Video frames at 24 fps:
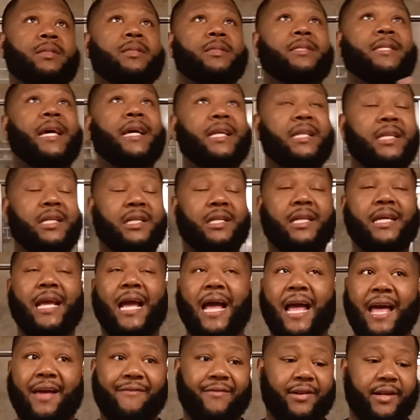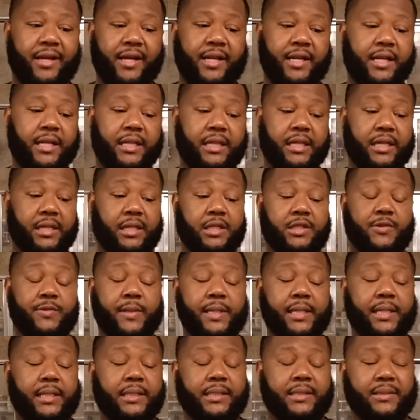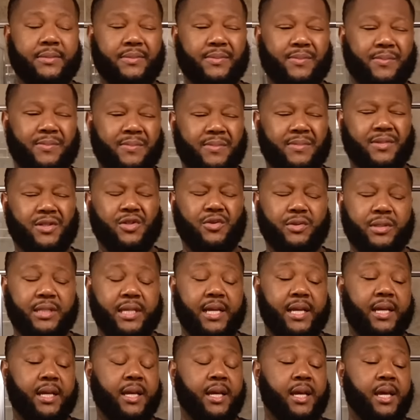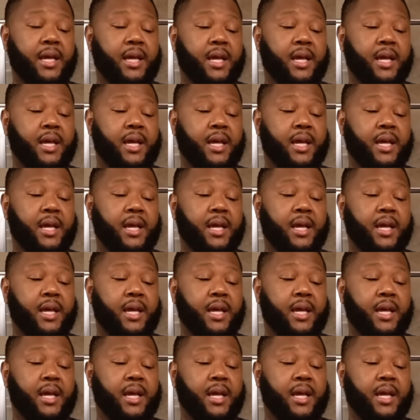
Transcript: technically I haven't done anything this week. It's Tuesday.